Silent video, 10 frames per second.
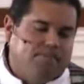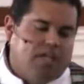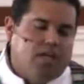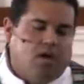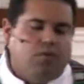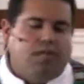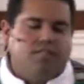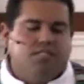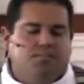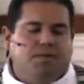I would like
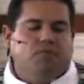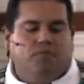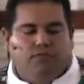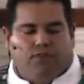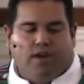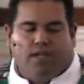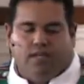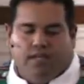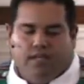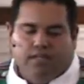to speak with you
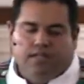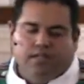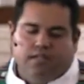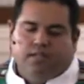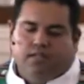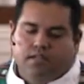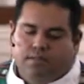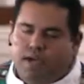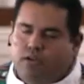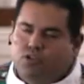frankly
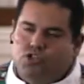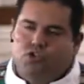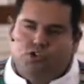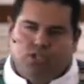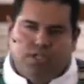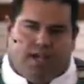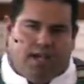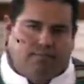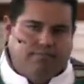about your church today,